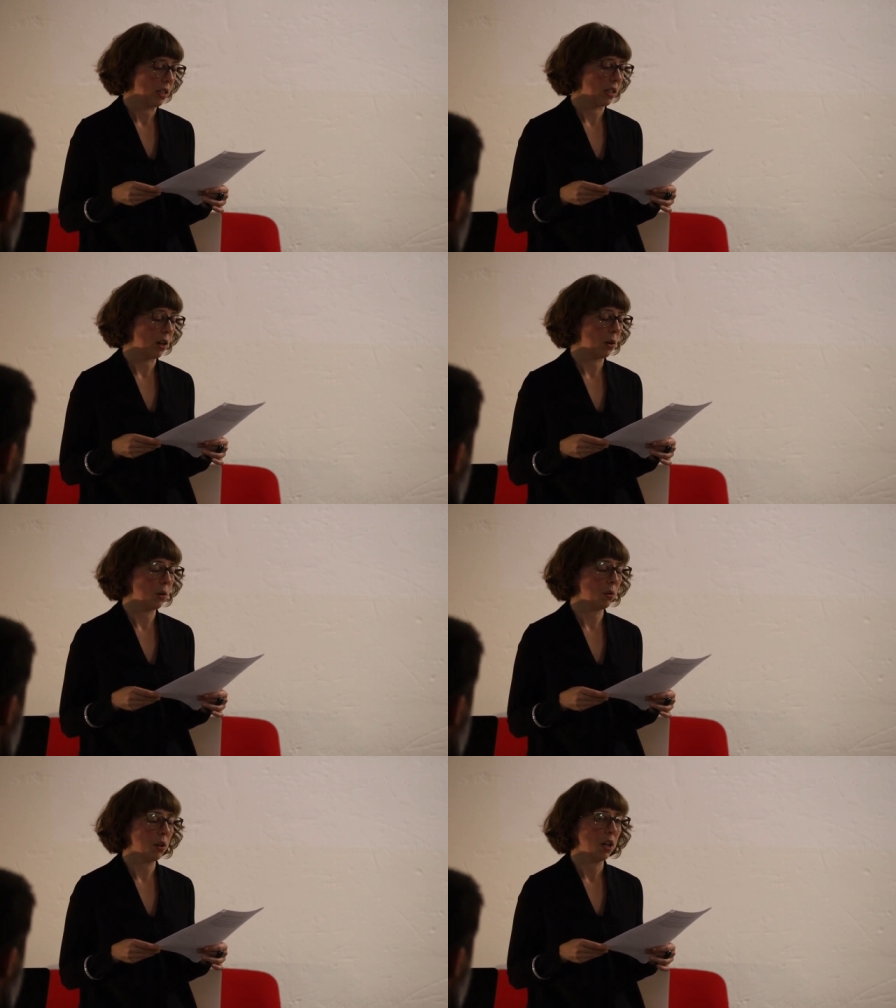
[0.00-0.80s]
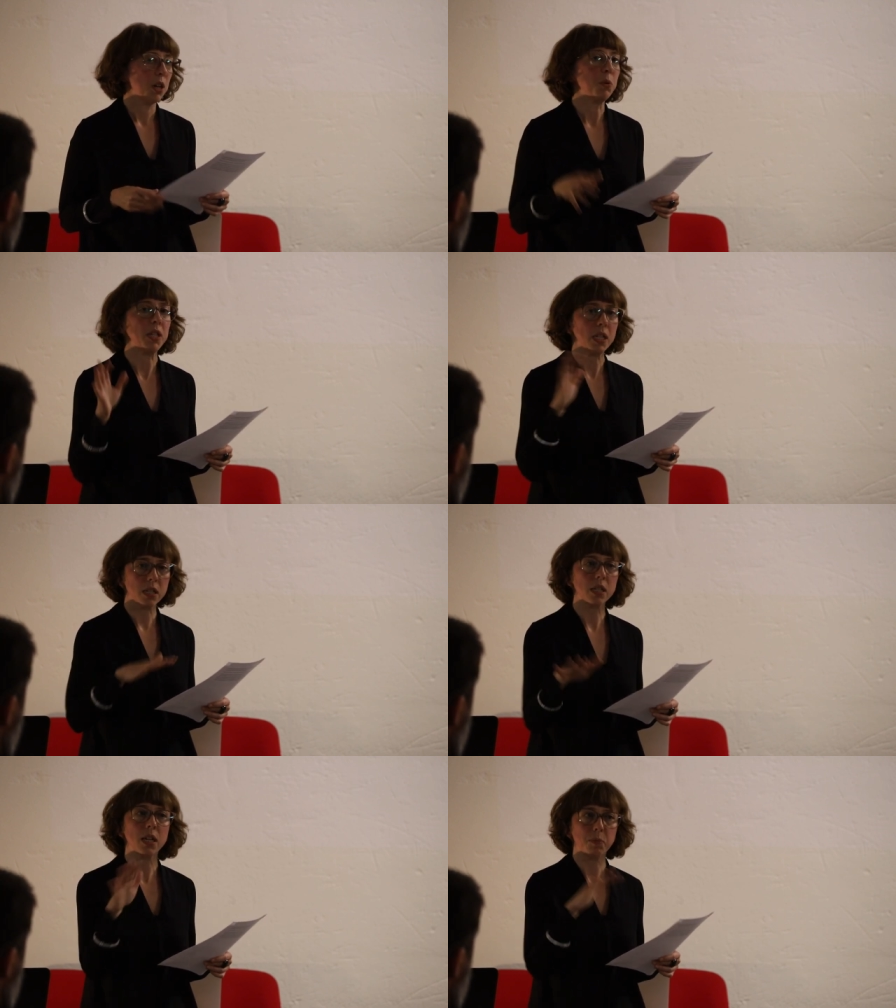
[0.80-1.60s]
So we need
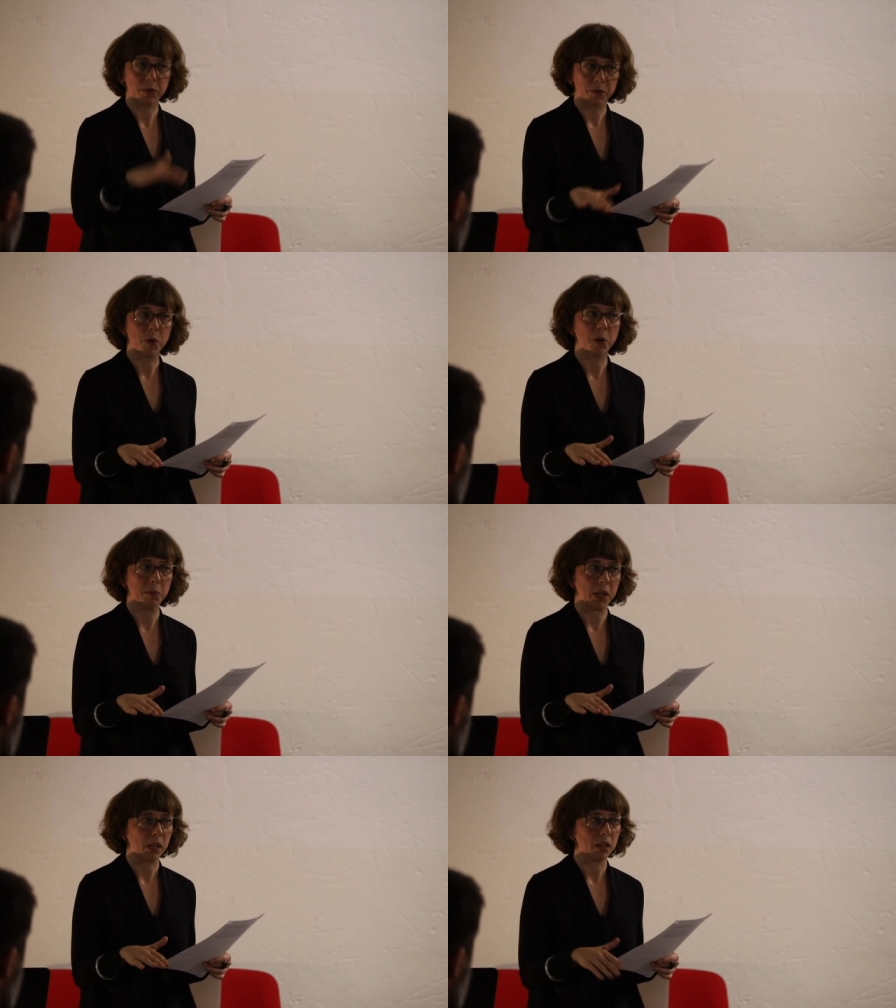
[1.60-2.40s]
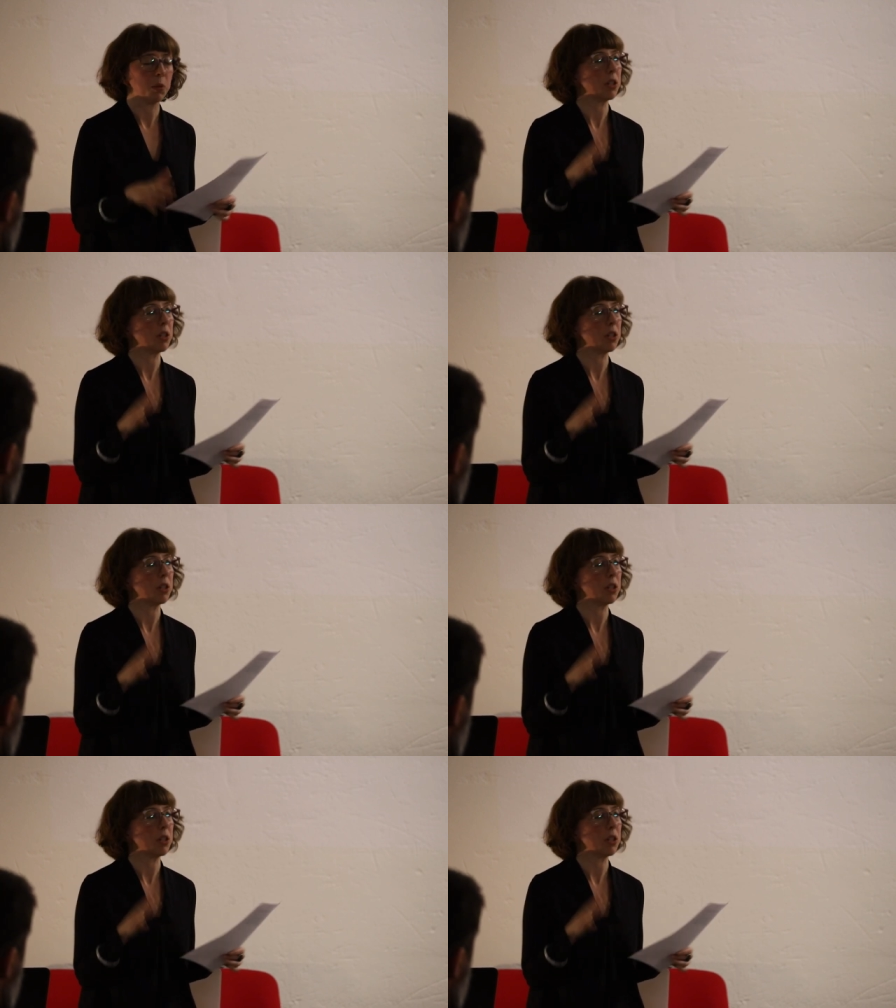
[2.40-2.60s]
to keep performing.